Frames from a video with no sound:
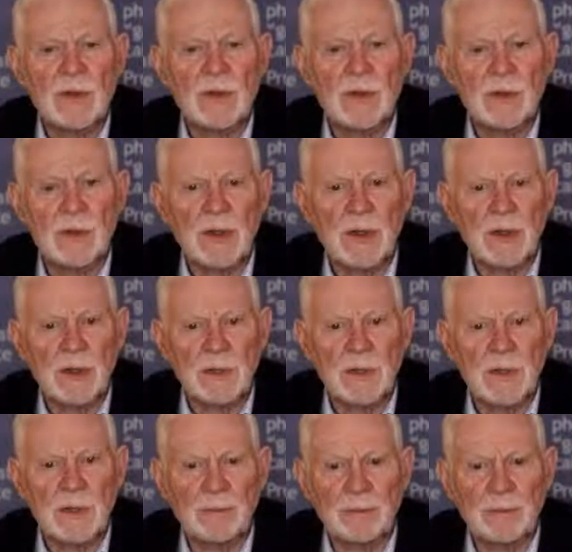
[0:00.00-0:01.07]

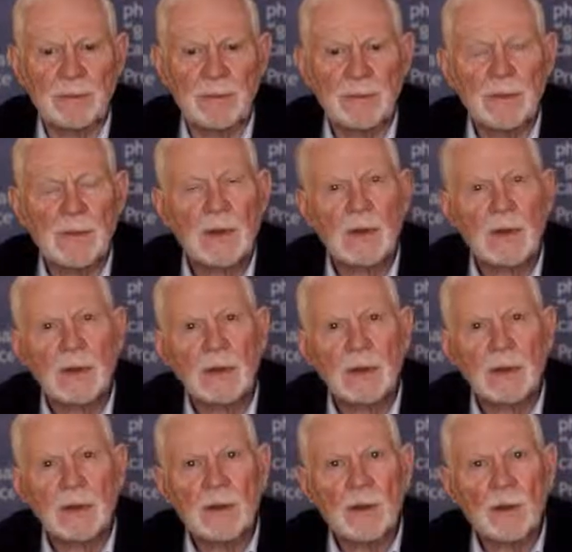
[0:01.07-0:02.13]
Philadelphia.
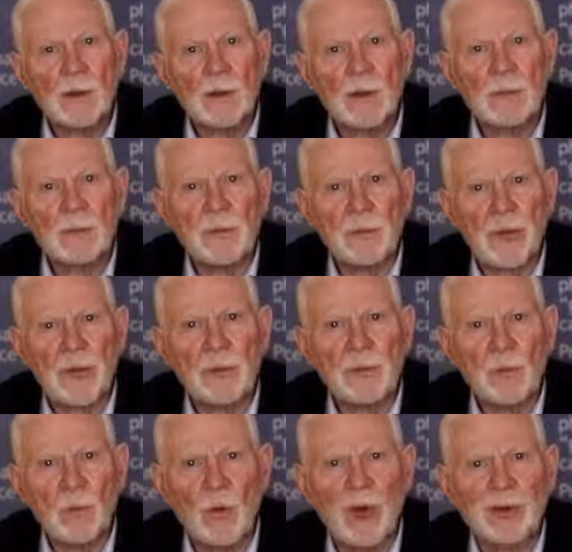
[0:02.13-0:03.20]
Well, thanks
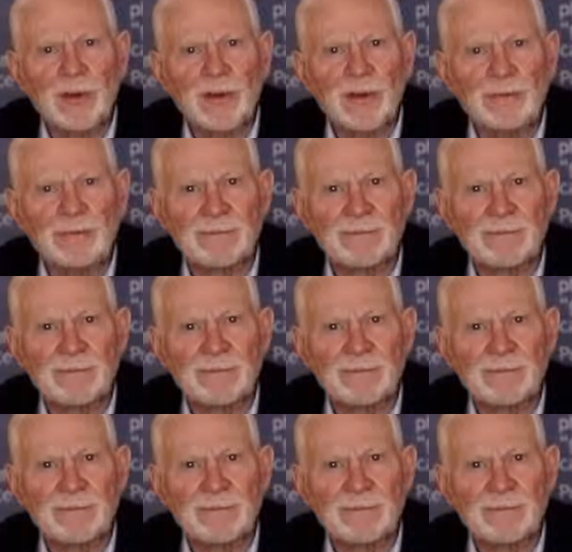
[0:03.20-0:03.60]
for watching.